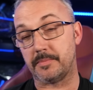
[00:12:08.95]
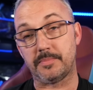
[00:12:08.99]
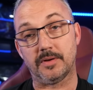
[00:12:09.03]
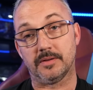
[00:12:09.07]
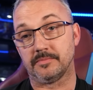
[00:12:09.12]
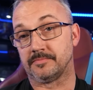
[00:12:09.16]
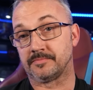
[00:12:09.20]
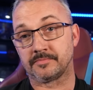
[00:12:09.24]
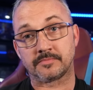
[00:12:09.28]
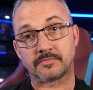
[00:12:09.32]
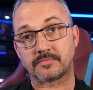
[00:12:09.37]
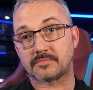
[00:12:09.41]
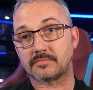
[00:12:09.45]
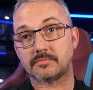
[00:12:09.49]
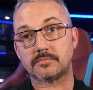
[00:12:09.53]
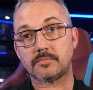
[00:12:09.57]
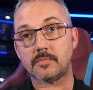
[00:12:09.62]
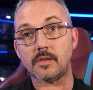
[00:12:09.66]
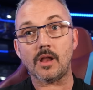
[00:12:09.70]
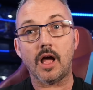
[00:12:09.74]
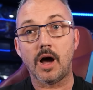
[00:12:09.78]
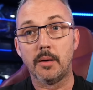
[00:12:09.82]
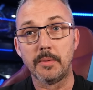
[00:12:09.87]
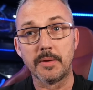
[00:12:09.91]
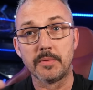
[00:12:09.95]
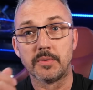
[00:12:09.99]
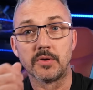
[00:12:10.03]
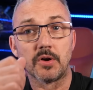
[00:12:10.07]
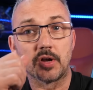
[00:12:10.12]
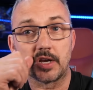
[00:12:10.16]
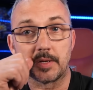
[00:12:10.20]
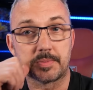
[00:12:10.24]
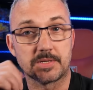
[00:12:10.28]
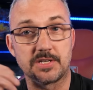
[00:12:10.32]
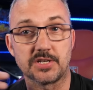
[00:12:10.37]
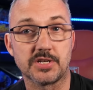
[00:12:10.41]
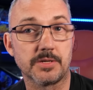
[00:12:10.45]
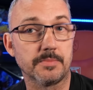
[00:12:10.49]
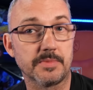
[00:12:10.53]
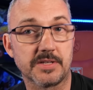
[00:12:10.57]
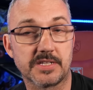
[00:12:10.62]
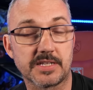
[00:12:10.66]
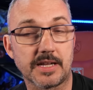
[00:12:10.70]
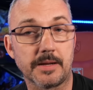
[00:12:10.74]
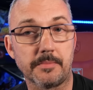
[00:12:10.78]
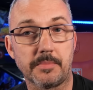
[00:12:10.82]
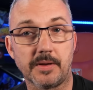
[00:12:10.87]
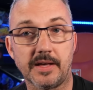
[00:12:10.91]
But I mean, we're not in a position to be
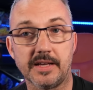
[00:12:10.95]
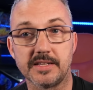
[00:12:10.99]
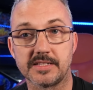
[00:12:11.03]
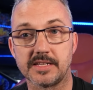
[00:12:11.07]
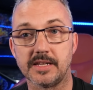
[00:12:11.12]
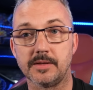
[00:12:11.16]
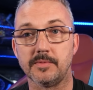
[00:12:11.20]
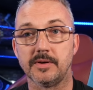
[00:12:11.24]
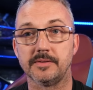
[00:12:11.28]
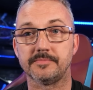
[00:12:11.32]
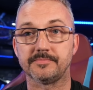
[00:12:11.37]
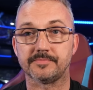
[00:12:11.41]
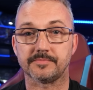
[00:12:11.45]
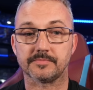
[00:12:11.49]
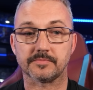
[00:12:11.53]
selling players anyway.